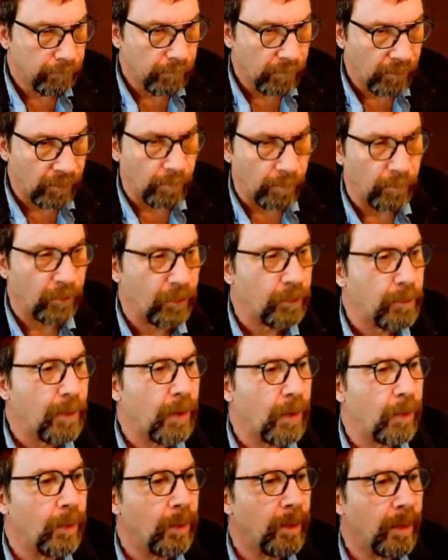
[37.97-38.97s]
some
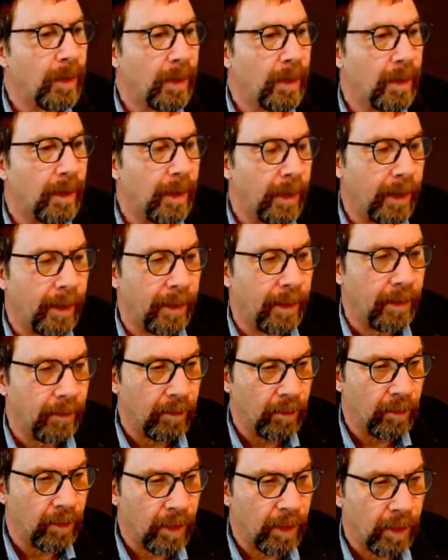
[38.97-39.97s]
smoke and a
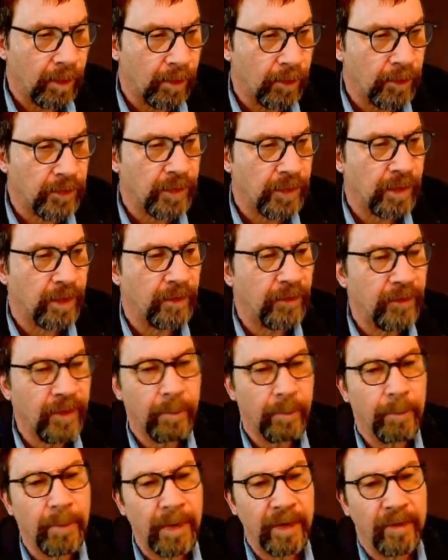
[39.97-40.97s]
little color shift,
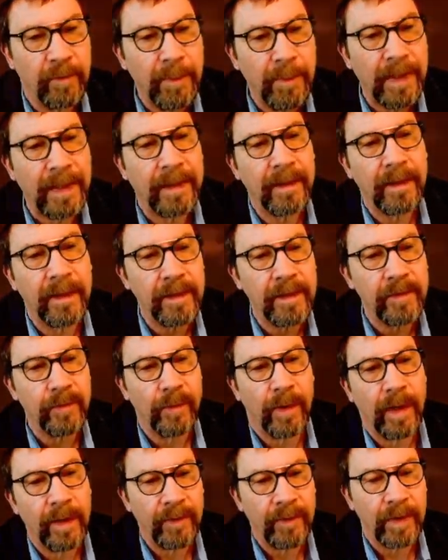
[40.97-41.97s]
but it's mainly
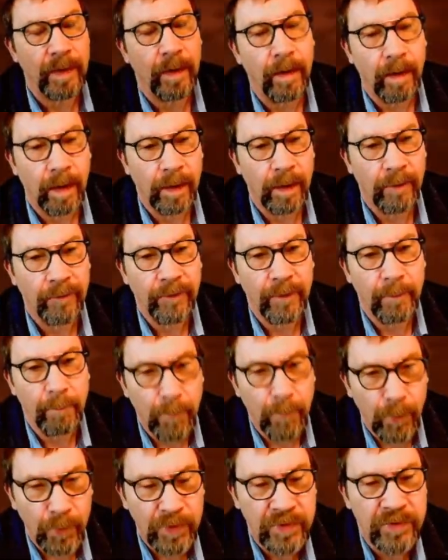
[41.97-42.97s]
driving off the
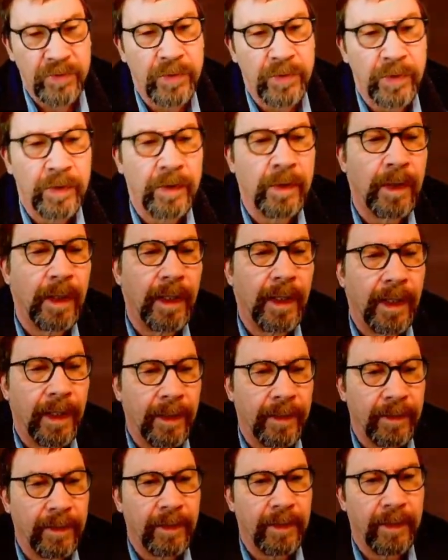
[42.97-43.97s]
moisture
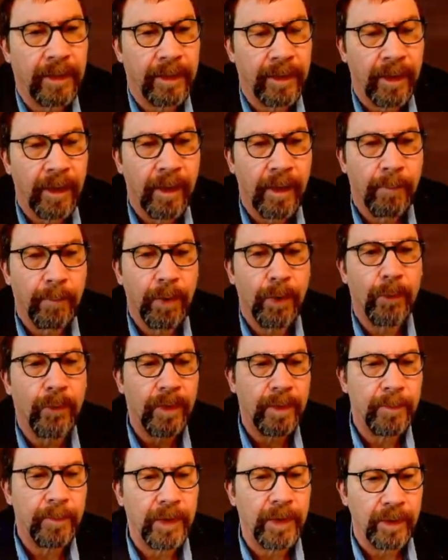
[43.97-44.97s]
at the
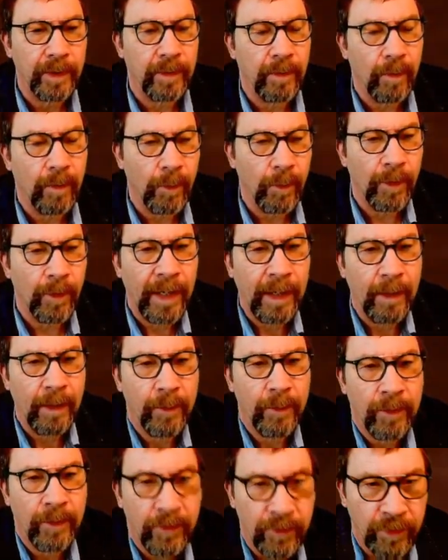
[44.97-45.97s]
perimeter or
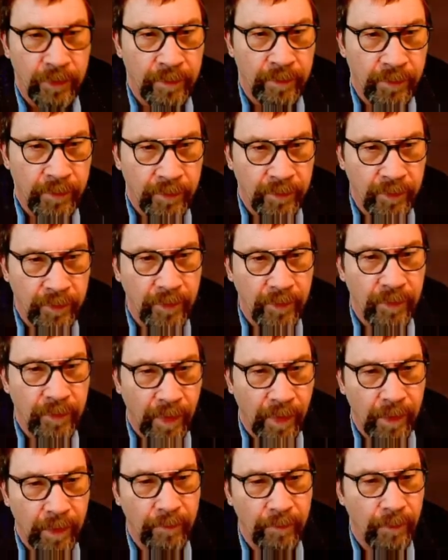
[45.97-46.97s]
outer surfaces
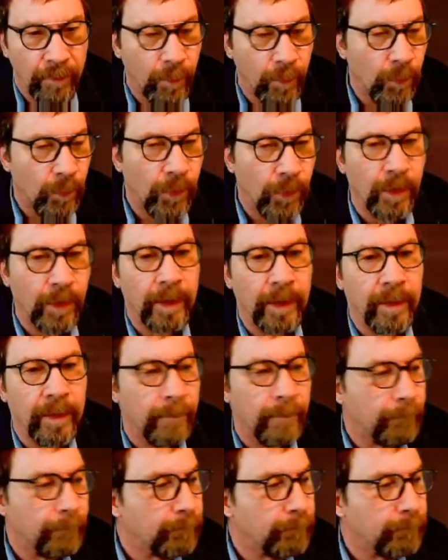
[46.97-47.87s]
of the wood.